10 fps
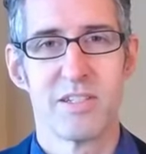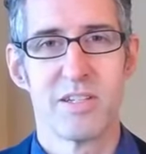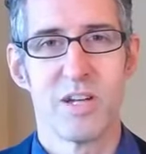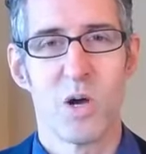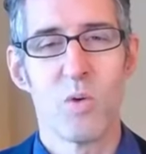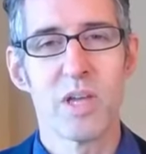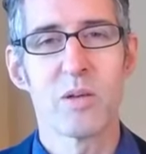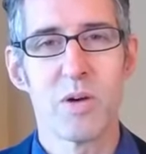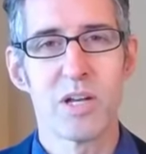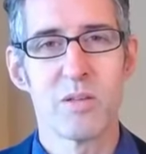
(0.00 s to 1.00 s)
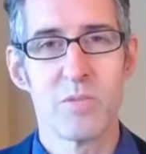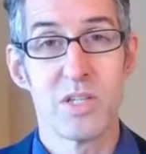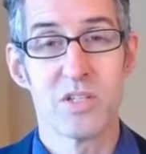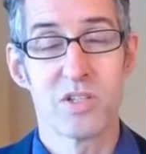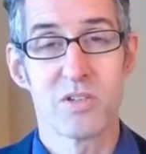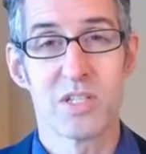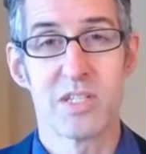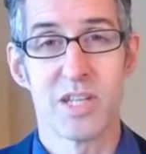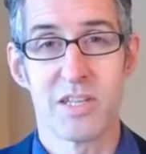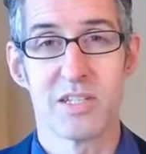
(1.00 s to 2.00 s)
Awake body means your
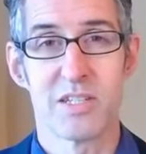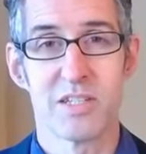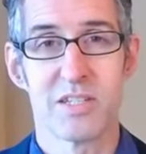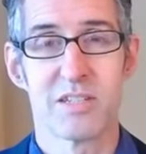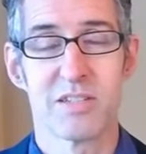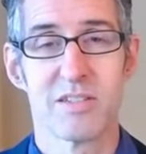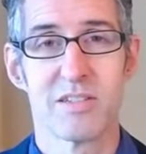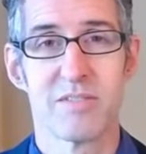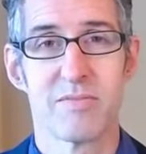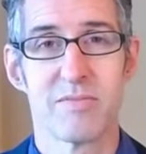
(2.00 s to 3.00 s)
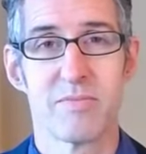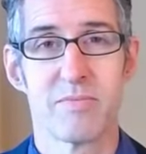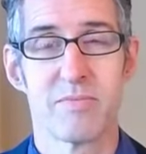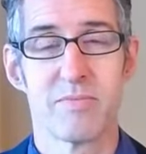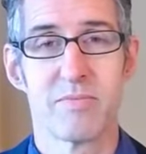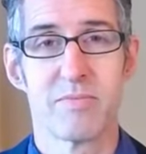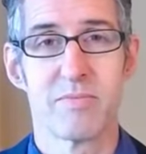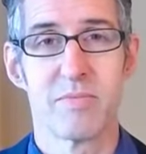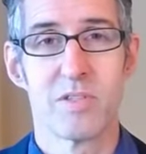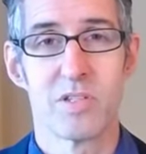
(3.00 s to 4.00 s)
senses.
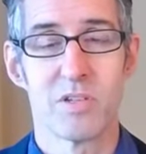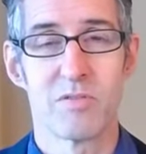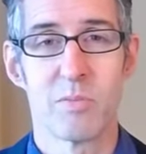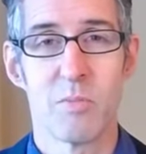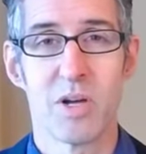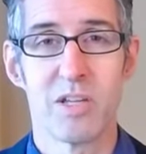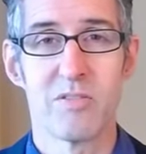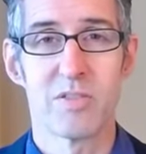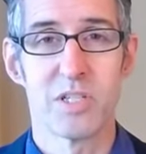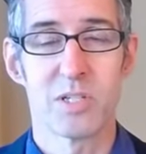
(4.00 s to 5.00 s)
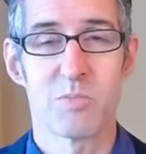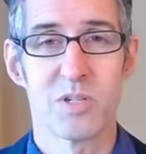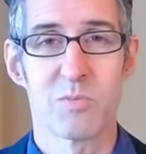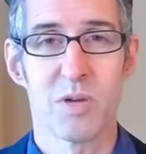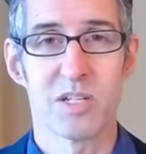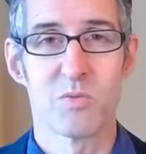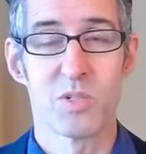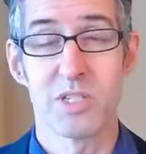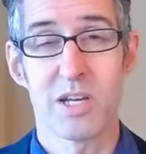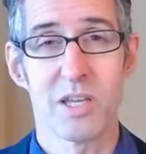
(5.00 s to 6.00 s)
So from a mindfulness perspective, we're
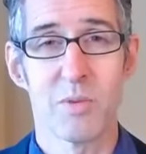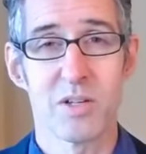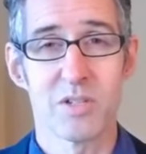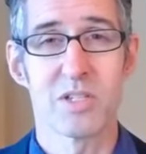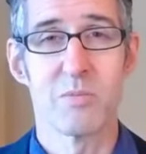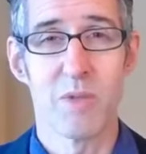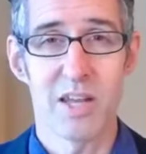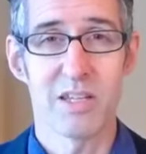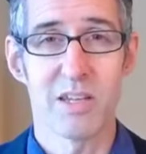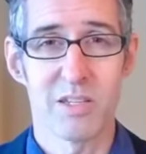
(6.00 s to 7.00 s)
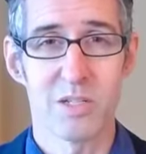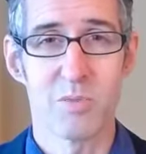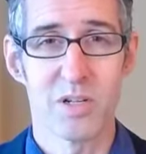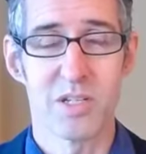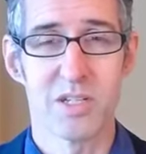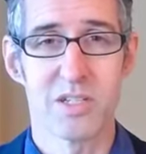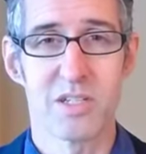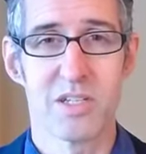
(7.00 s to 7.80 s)
talking about somatic experience